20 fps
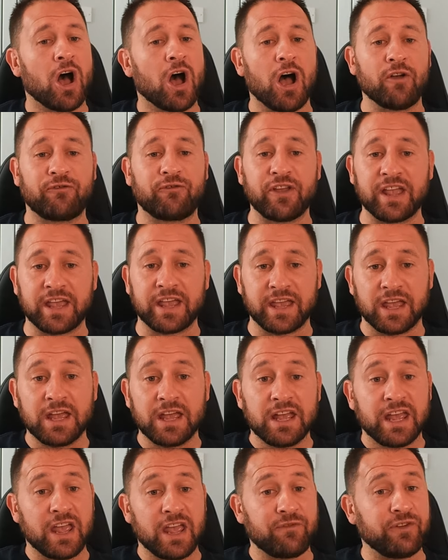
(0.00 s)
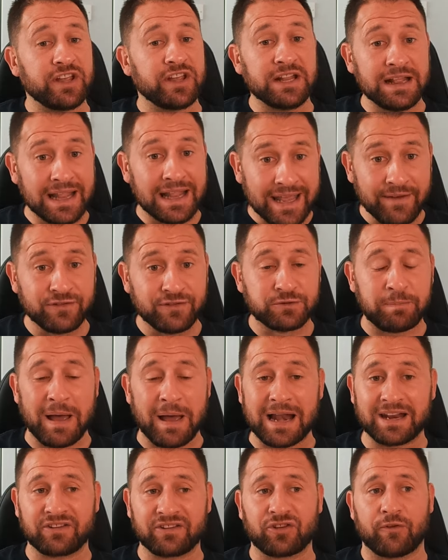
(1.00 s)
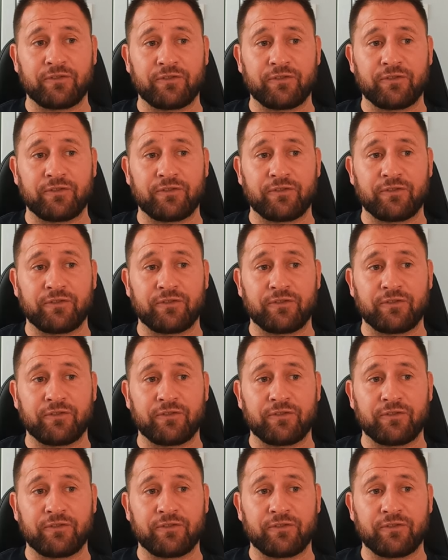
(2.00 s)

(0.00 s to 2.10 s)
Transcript: I think if he leaves Palace,